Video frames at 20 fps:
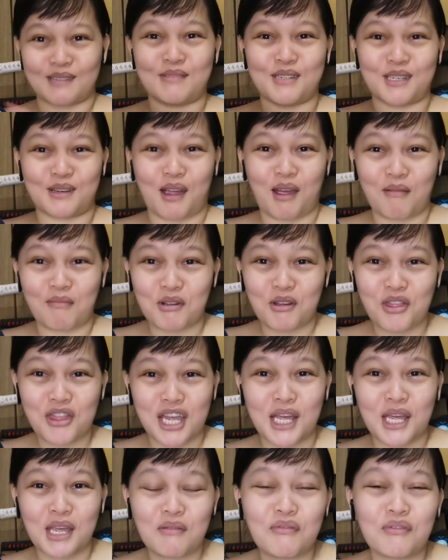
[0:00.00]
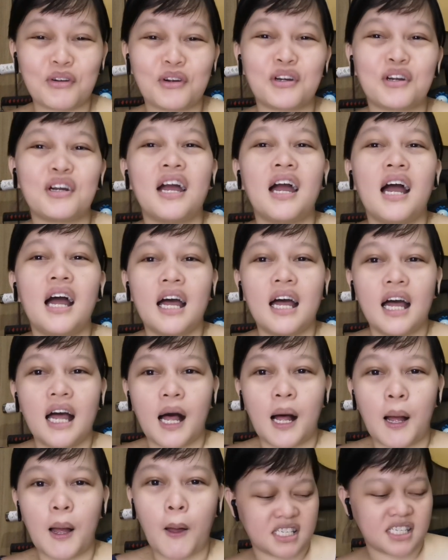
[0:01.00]
subscriber, thank you for
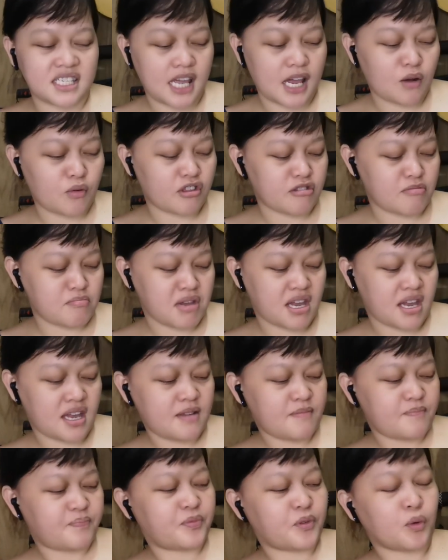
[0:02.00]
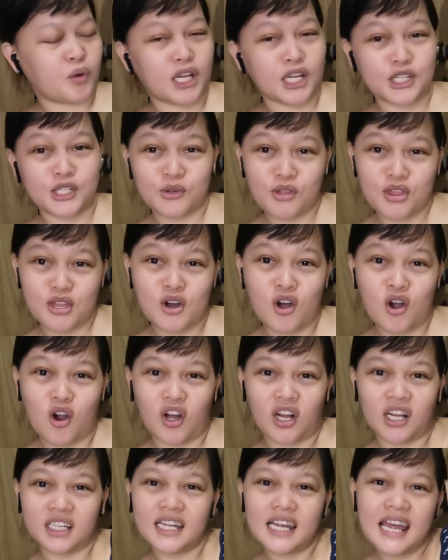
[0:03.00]
staying with me while I do the
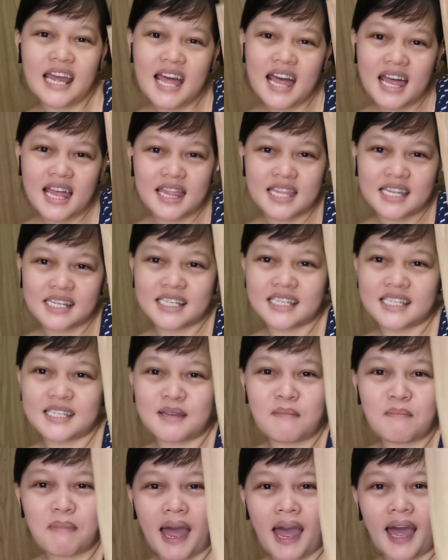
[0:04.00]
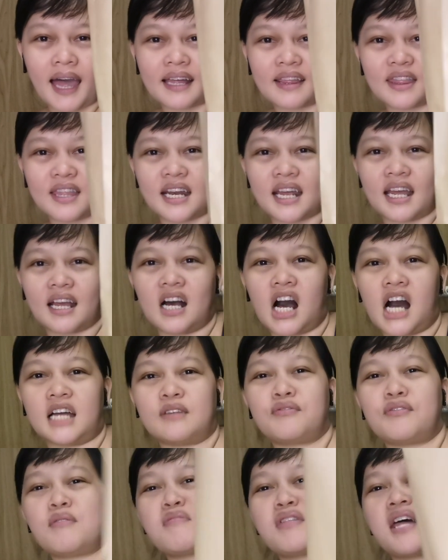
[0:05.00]
haul. This is the bag that I
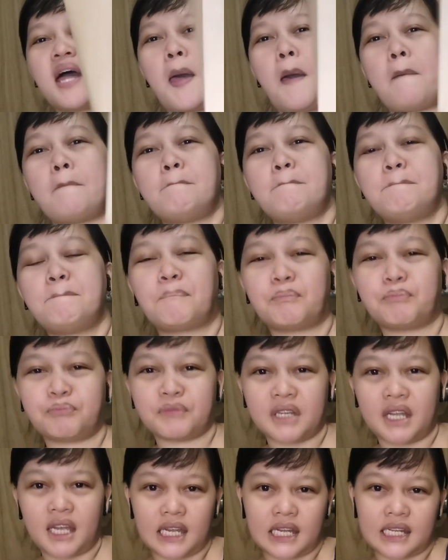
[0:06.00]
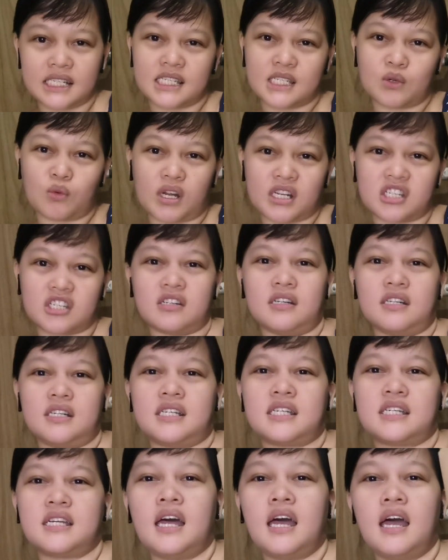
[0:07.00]
got from them. It's
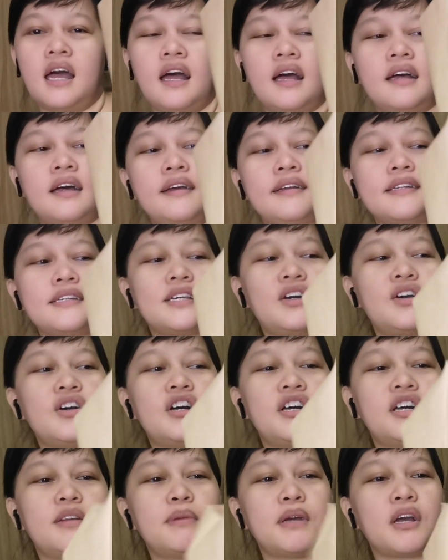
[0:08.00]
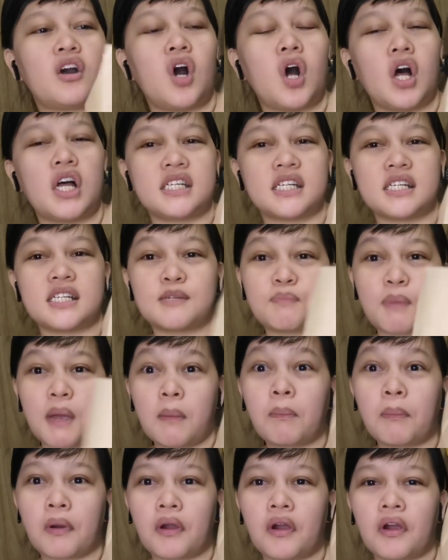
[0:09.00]
Watson's. It's good because it's
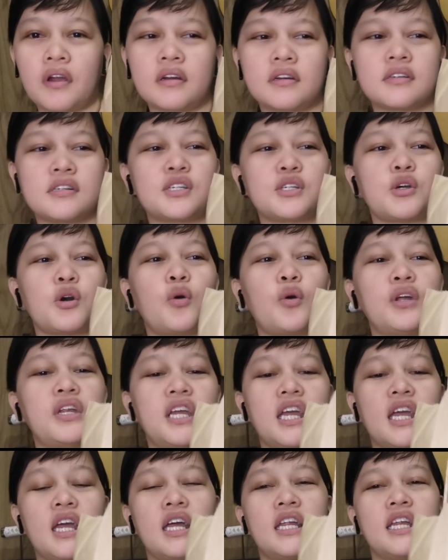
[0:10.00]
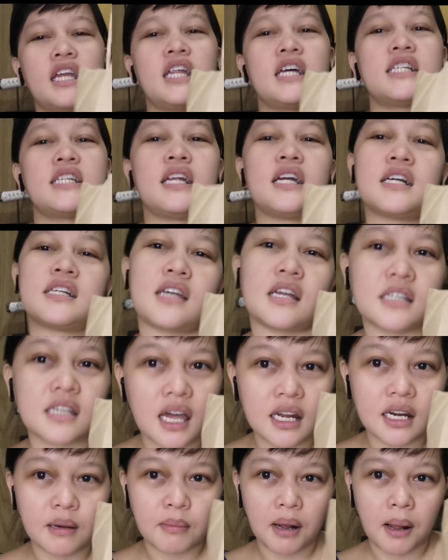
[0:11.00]
paper, so hindi sila
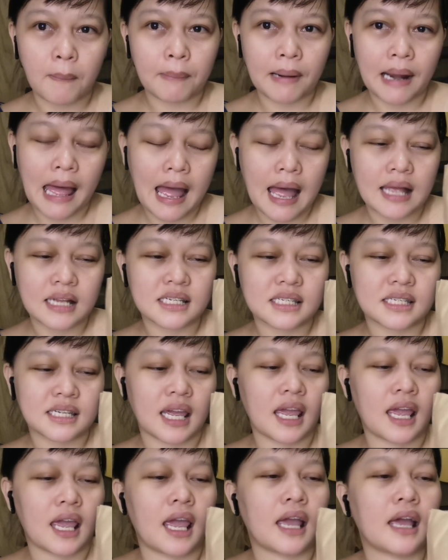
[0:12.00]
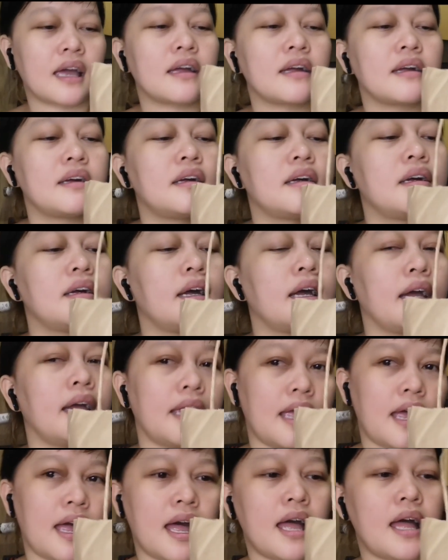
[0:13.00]
sasayin ng mga plastic.
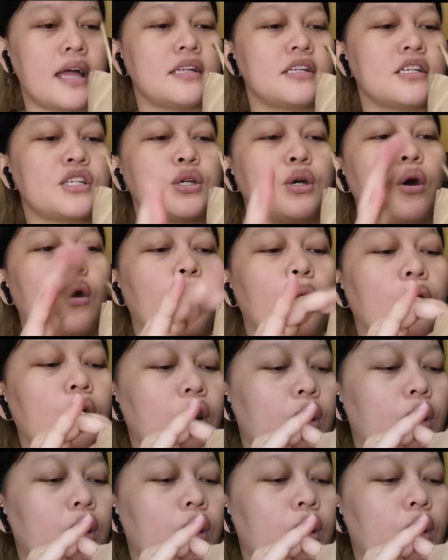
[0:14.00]
And so